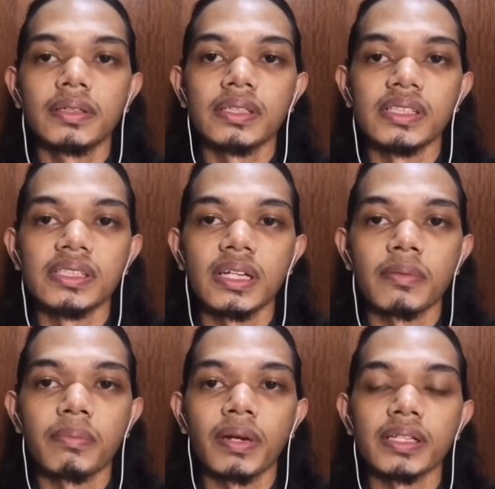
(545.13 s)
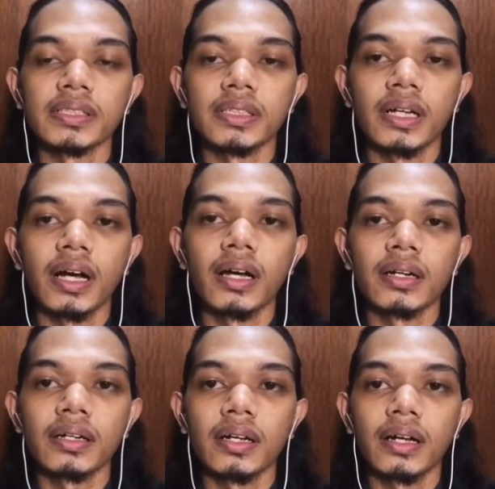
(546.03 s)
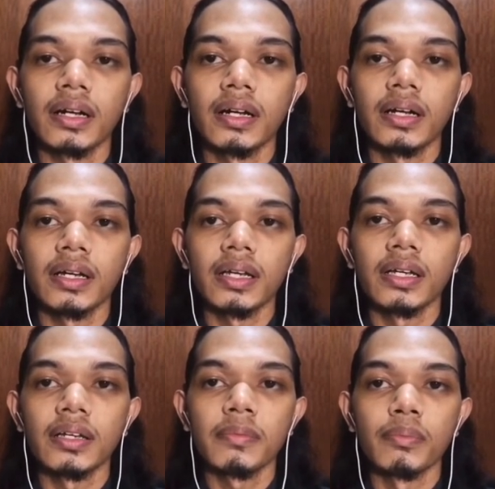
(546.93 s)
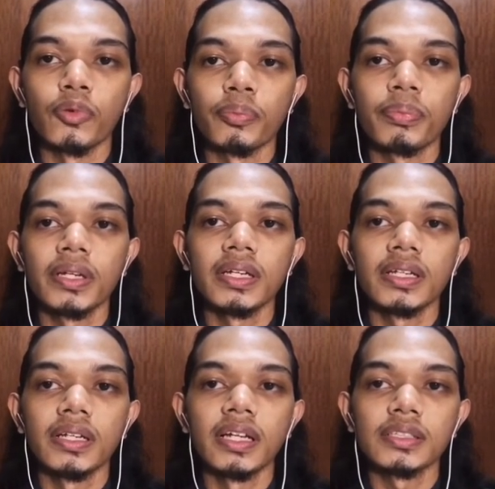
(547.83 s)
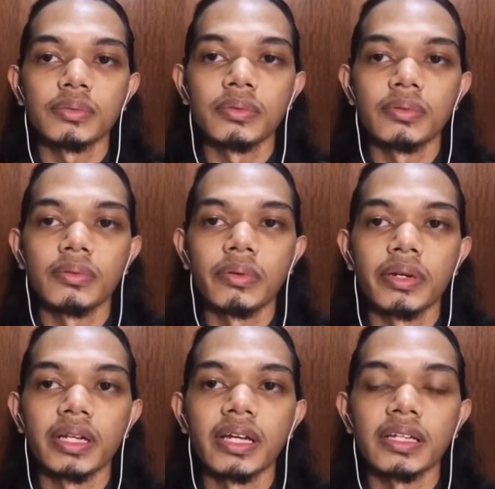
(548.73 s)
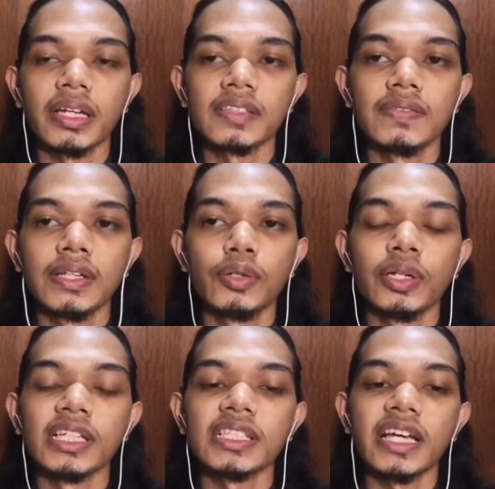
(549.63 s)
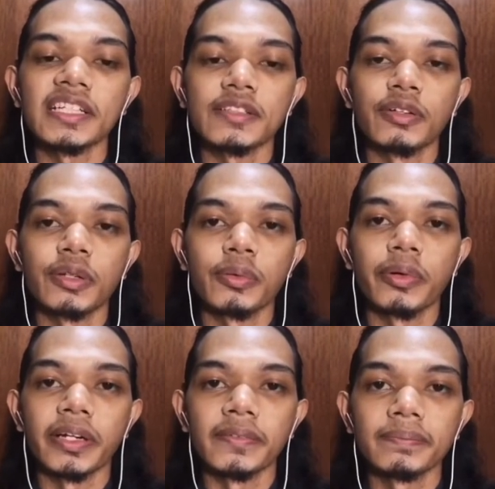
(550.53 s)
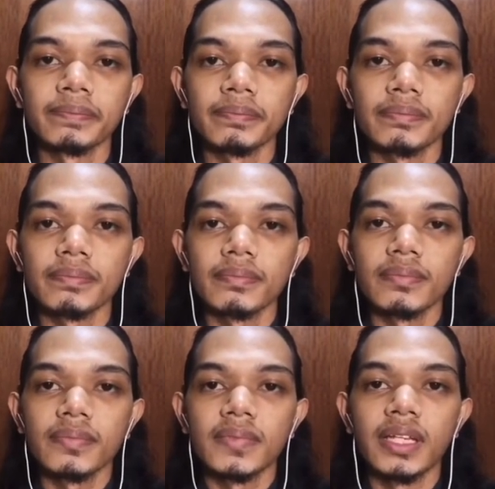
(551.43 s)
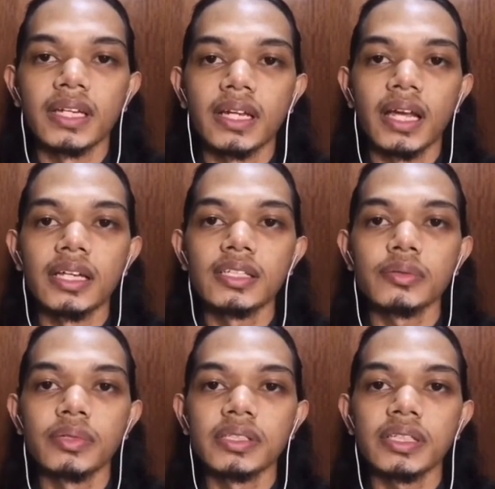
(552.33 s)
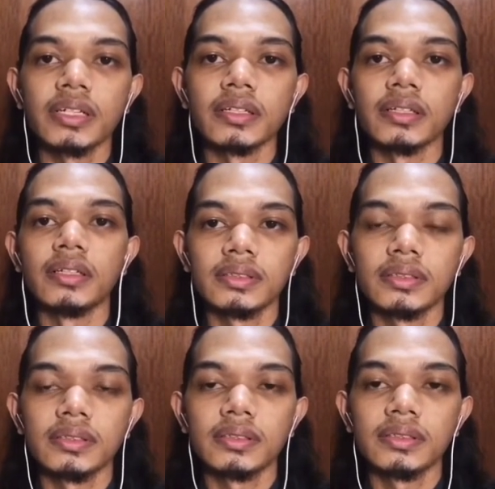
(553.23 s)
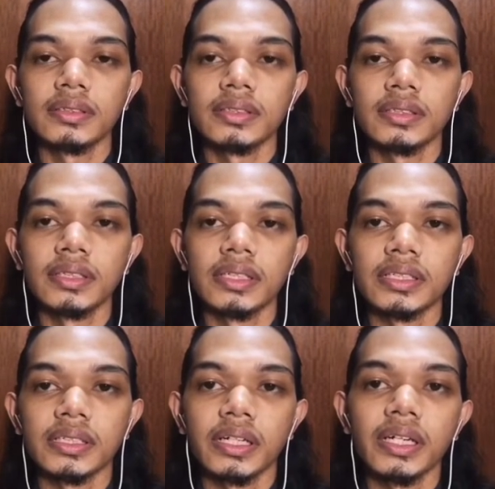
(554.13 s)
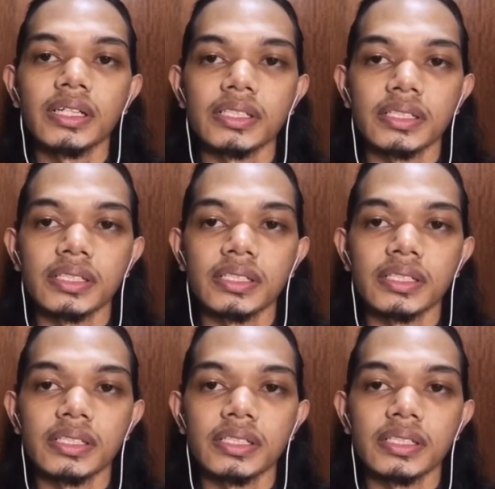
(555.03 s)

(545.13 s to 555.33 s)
z plus r a mod p. Thus we will get s value is s31. Then Alice will sign the signature h